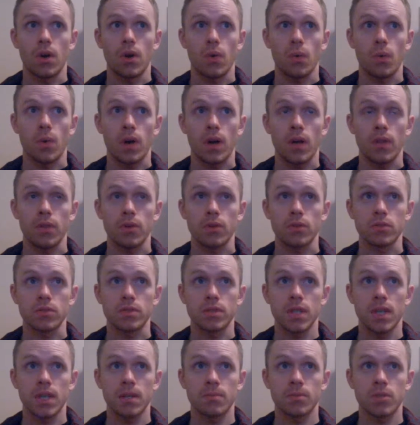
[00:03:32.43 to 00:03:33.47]
while those
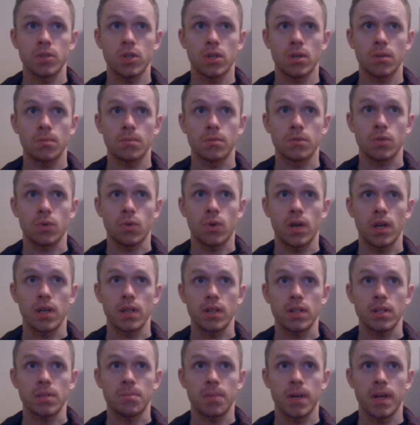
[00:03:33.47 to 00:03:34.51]
same germs
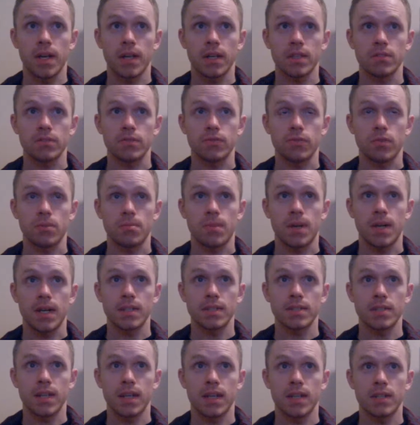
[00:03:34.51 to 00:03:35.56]
quietly pass from my
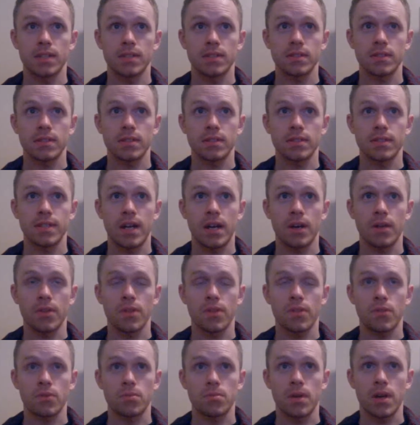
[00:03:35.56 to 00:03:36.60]
sinuses down
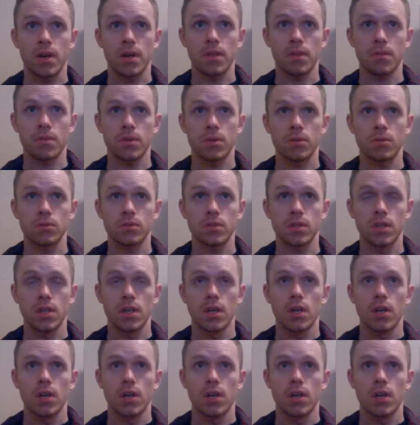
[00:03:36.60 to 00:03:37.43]
through my throat.